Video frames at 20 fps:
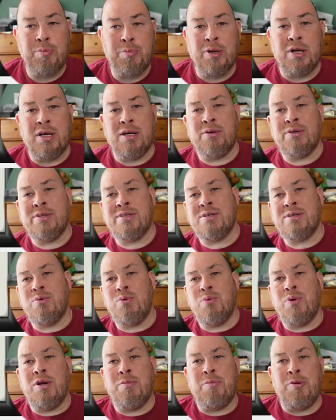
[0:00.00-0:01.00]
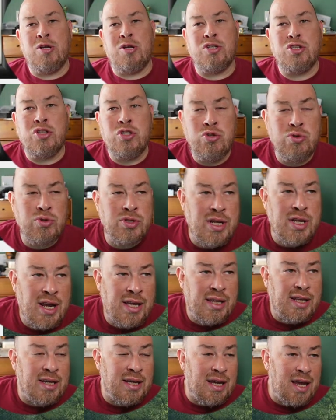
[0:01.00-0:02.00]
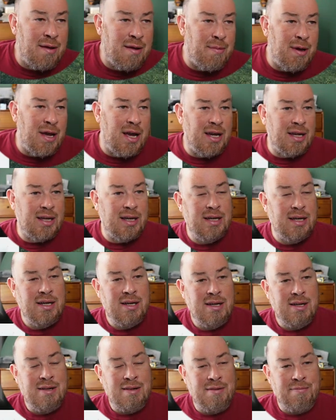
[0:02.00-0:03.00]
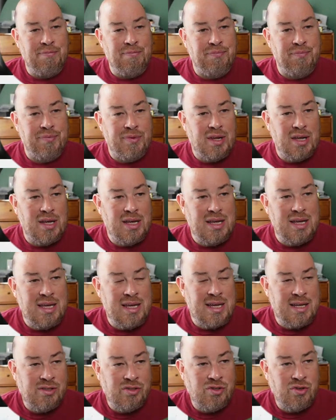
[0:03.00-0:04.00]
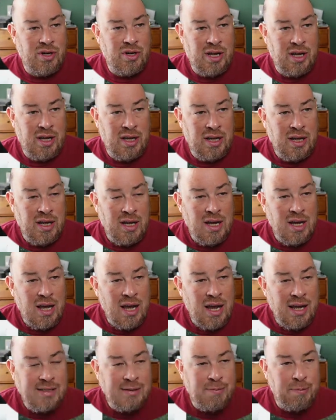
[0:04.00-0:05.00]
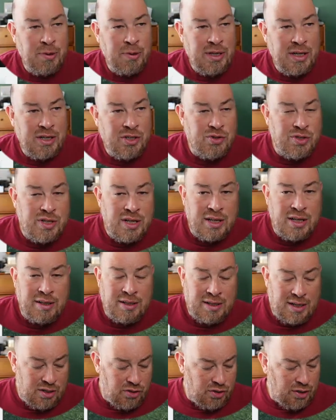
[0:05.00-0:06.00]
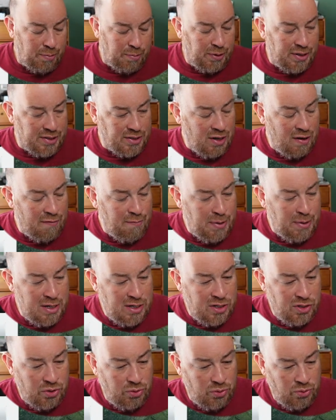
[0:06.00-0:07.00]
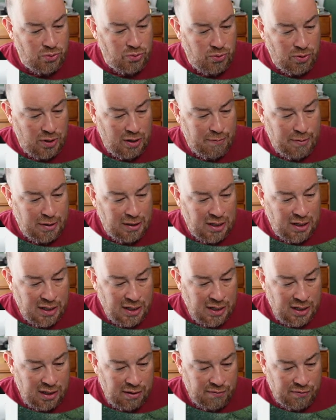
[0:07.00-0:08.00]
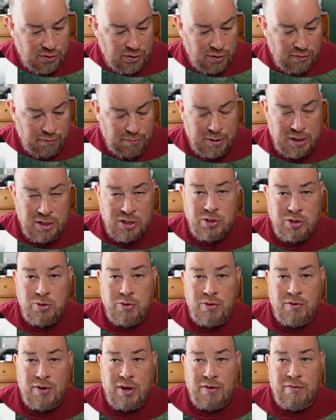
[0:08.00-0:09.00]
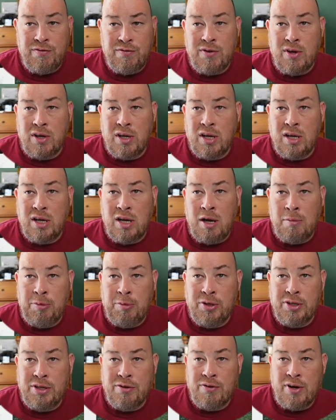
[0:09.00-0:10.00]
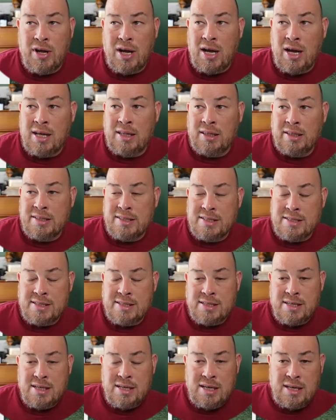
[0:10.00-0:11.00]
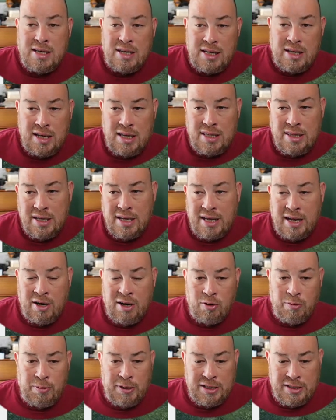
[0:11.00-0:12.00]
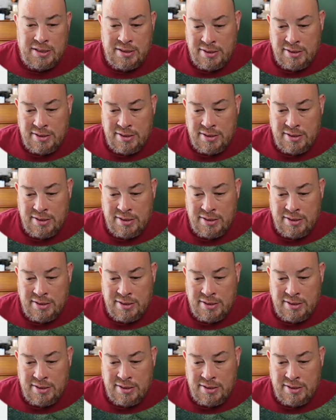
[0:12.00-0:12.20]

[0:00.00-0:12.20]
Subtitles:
Let's see, we went up on Tuesday and then came back yesterday. It's a pretty interesting place. So I've been lucky enough to have been to a couple of different islands in the Caribbean.